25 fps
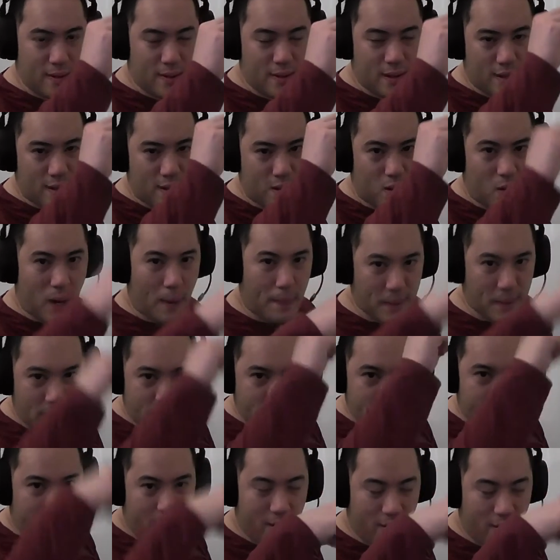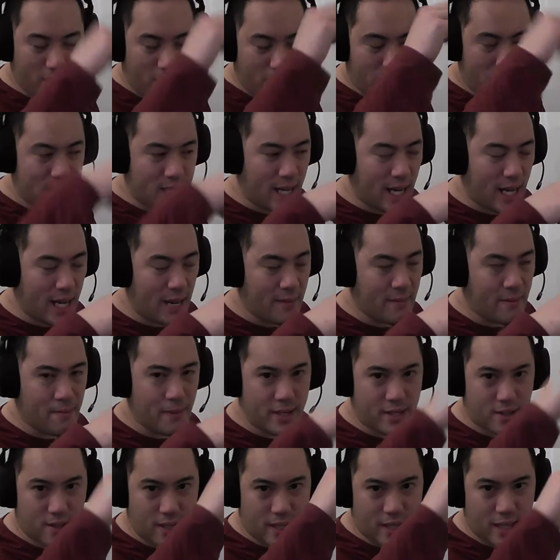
go up and down all the time and measure like